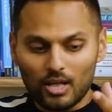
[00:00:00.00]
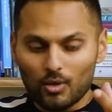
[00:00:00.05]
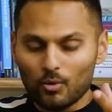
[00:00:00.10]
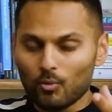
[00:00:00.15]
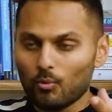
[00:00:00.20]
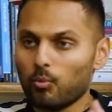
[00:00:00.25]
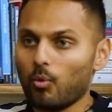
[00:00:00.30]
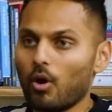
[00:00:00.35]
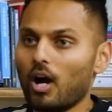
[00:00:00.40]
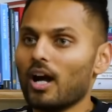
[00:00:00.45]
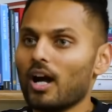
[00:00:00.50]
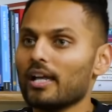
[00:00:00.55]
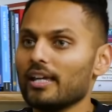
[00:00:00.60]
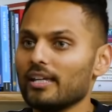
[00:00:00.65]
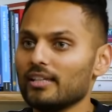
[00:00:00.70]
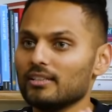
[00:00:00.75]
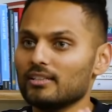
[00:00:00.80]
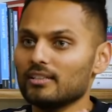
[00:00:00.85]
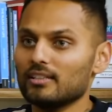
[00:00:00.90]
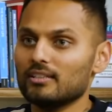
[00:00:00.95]

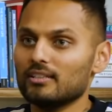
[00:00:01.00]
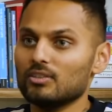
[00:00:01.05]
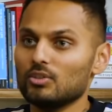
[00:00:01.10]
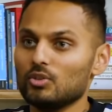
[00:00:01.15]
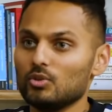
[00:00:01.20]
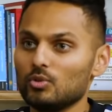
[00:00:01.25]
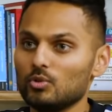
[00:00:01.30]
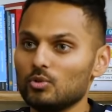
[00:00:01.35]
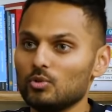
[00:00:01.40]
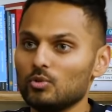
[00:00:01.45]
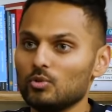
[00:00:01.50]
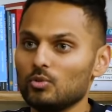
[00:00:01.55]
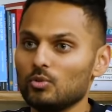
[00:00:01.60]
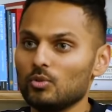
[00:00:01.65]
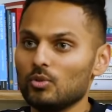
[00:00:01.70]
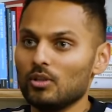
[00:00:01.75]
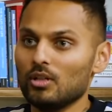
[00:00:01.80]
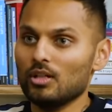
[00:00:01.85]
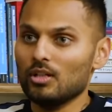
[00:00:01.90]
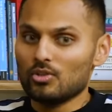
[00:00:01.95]
why did
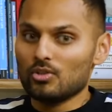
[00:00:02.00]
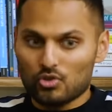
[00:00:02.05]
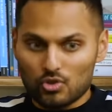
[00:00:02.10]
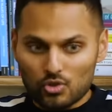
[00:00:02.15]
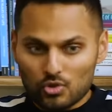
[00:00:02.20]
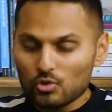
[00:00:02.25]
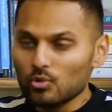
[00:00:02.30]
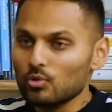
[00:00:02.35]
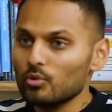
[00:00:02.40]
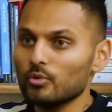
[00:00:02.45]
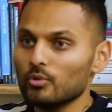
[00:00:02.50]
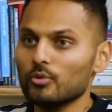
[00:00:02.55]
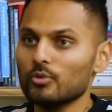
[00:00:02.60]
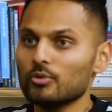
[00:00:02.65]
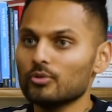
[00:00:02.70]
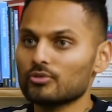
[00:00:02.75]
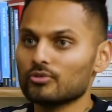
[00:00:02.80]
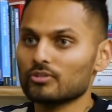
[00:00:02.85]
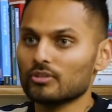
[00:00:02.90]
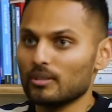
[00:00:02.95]
you
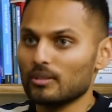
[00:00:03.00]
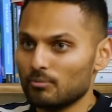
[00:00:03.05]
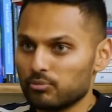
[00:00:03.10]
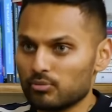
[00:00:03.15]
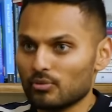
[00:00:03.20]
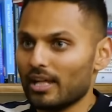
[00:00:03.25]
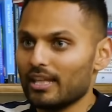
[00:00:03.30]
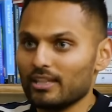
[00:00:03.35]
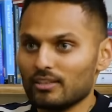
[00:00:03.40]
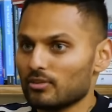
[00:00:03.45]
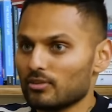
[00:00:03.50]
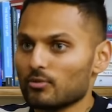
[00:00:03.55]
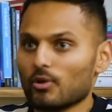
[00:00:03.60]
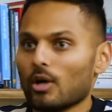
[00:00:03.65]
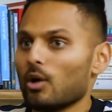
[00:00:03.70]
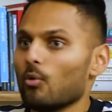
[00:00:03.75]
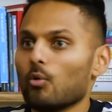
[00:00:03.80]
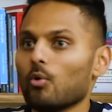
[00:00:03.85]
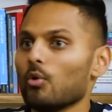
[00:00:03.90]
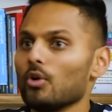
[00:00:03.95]
choose the brain
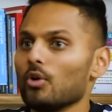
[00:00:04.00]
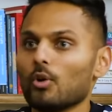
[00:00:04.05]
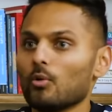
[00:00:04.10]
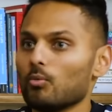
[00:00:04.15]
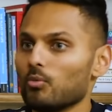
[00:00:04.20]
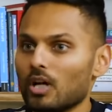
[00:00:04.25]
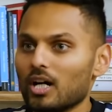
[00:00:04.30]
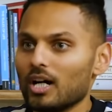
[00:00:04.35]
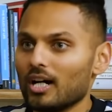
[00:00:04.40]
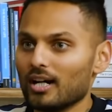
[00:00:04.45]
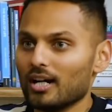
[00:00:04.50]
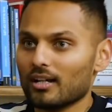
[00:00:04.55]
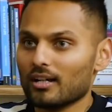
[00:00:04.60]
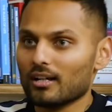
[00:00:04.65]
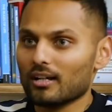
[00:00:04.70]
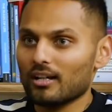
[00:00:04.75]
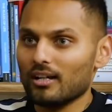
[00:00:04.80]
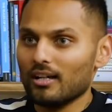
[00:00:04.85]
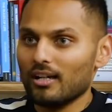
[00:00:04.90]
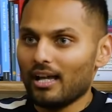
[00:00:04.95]
throughout all your
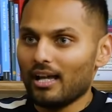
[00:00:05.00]
work